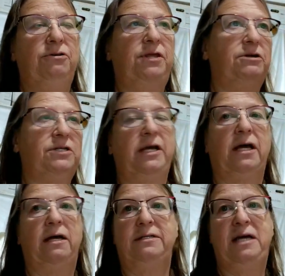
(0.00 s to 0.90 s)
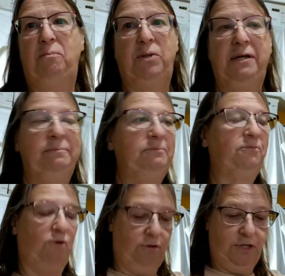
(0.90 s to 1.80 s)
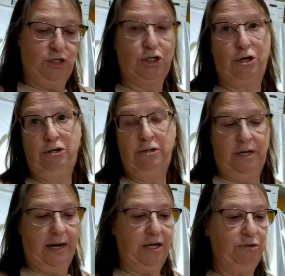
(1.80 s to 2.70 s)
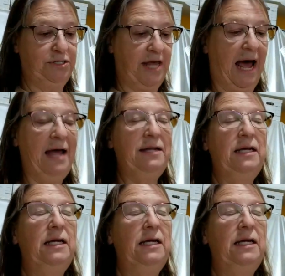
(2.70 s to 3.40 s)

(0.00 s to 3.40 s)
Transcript: there's like a template for the shirt, and I use that,